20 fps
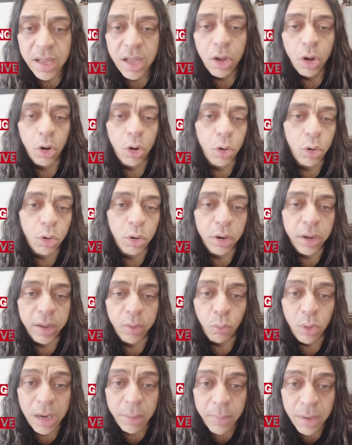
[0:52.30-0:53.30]
or
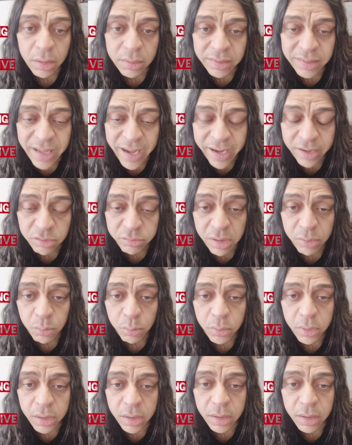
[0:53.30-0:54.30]
a watermelon diet, red
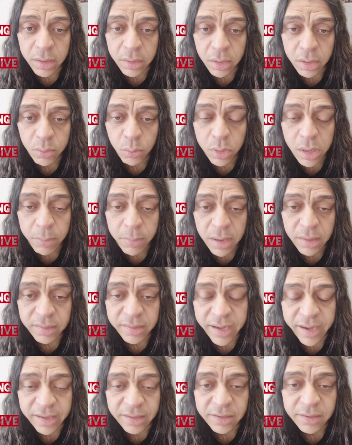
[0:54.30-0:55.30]
uh, watermelon
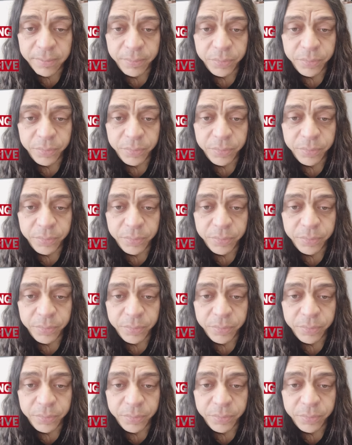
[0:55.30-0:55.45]
diet,